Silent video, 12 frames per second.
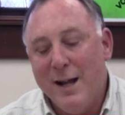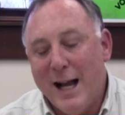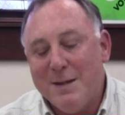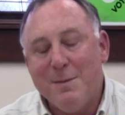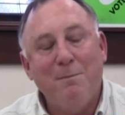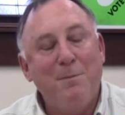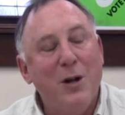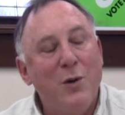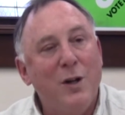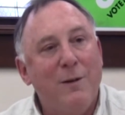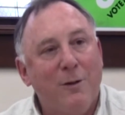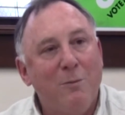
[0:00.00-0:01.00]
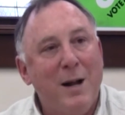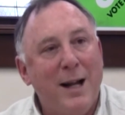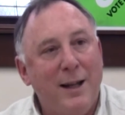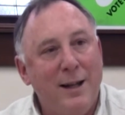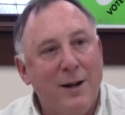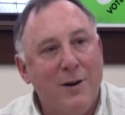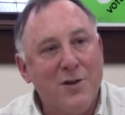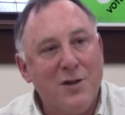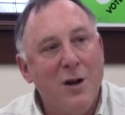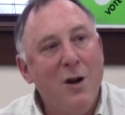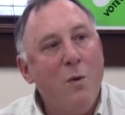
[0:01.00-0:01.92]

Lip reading: has been building for many years.